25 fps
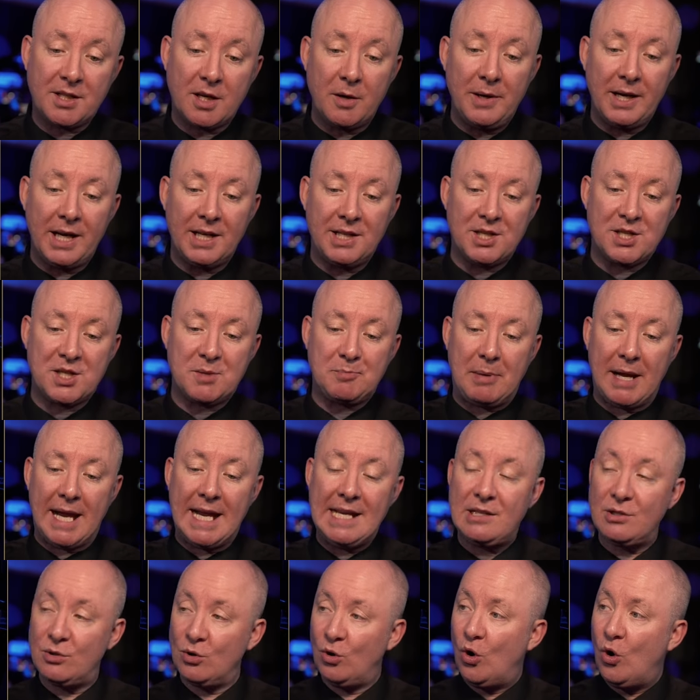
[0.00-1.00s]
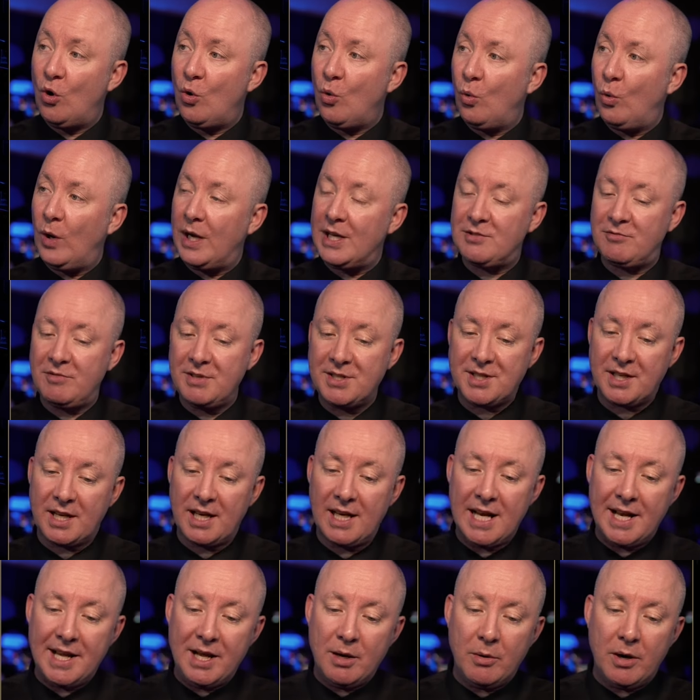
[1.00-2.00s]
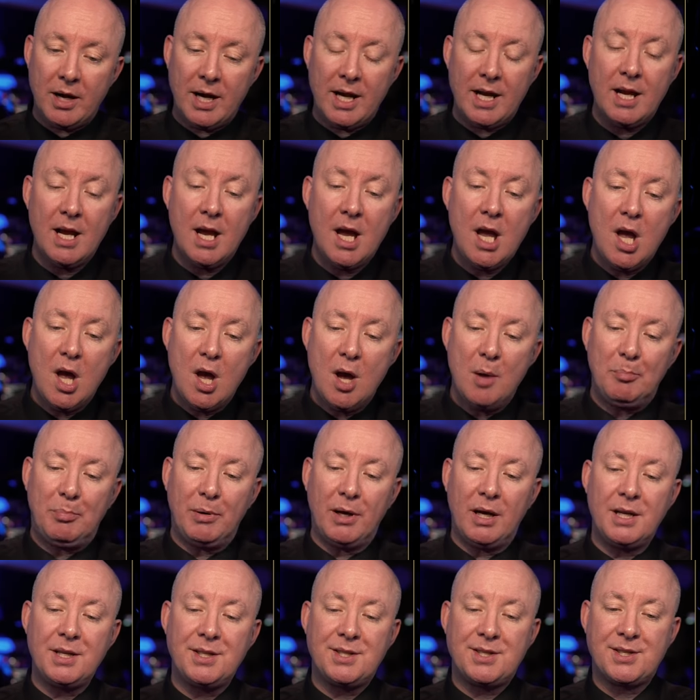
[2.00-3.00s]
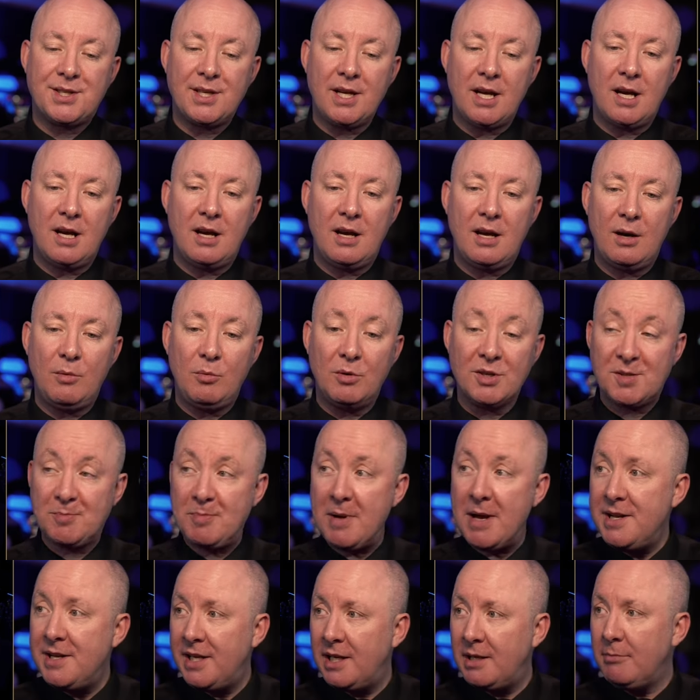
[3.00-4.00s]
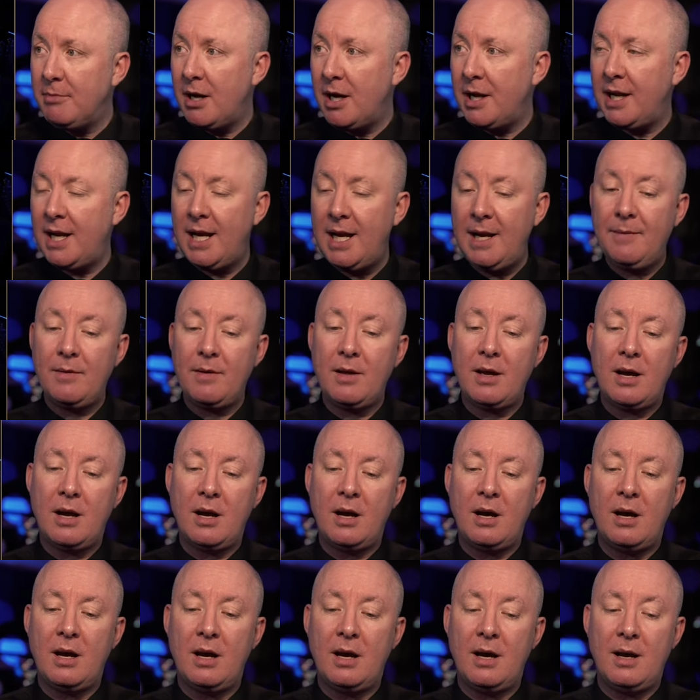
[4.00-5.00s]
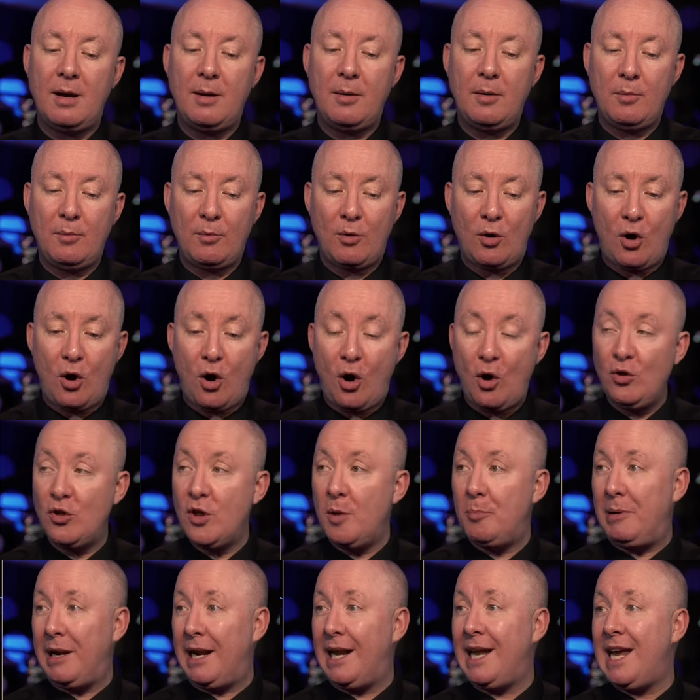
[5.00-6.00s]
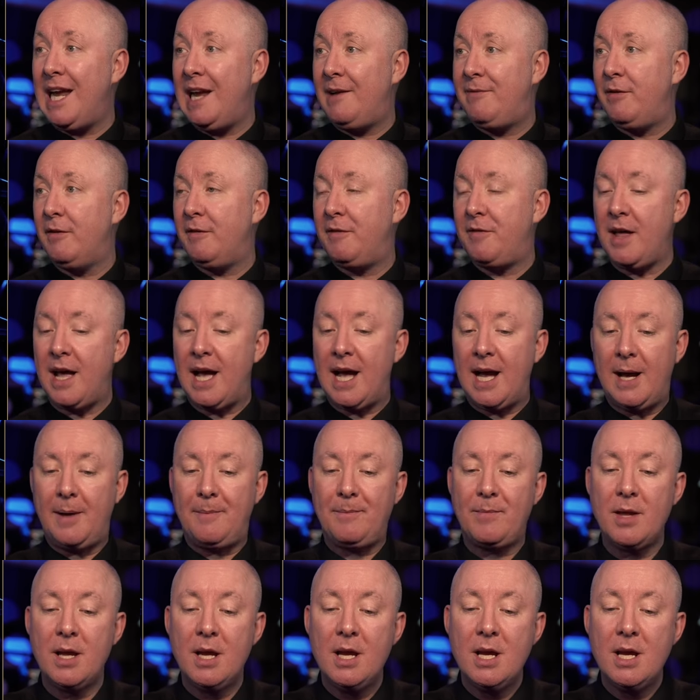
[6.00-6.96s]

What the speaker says: Going into space is always risky anyway. But we're spending money on the belief of that.